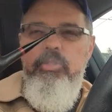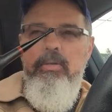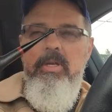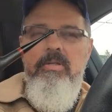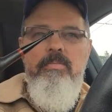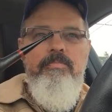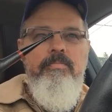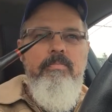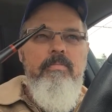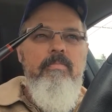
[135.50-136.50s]
So yes,
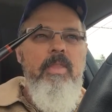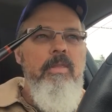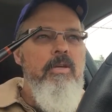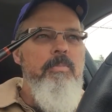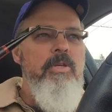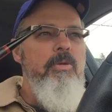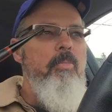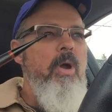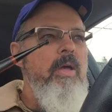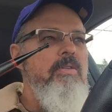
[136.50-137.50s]
there's my
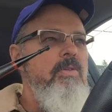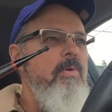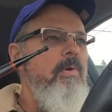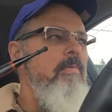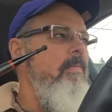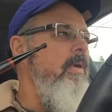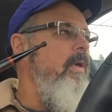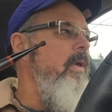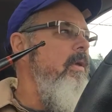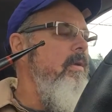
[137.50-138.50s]
surprise story.
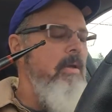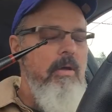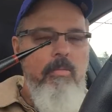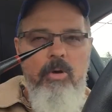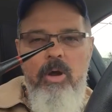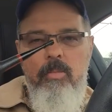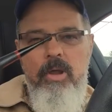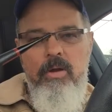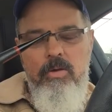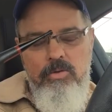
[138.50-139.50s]
And Briar
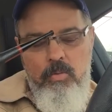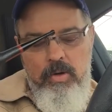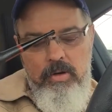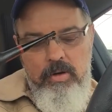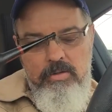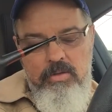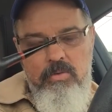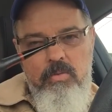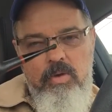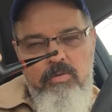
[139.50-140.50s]
Brandon also wanted us
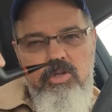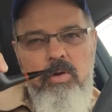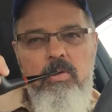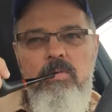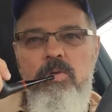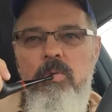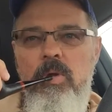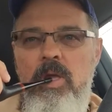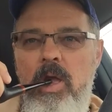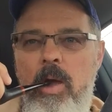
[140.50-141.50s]
to give a shout out to